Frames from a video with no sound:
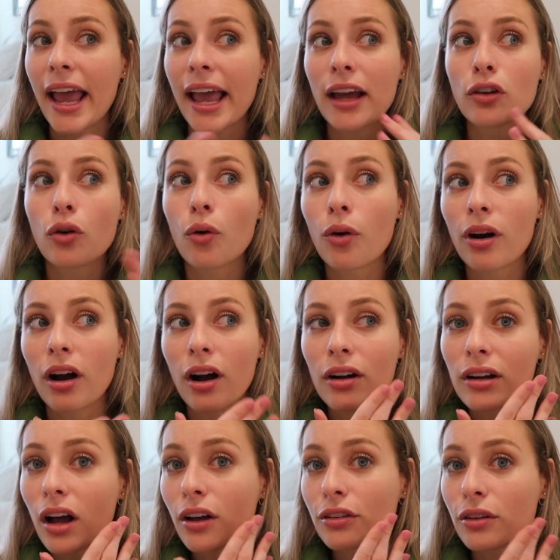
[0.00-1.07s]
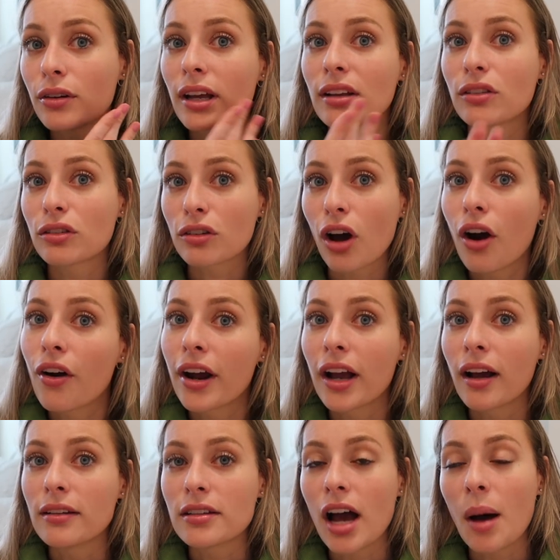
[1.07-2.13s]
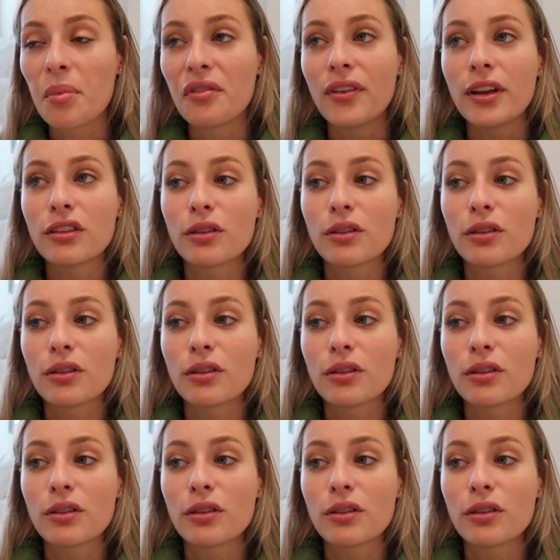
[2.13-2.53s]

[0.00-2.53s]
and or I'll also get scarring on top of it.